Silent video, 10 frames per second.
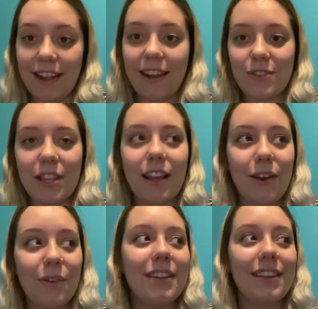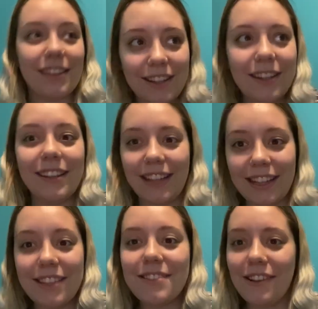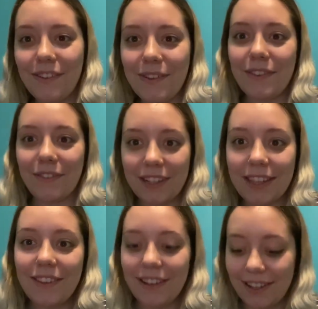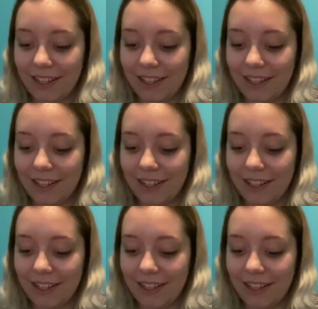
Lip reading: And I was like, oh, good, like this all went really well.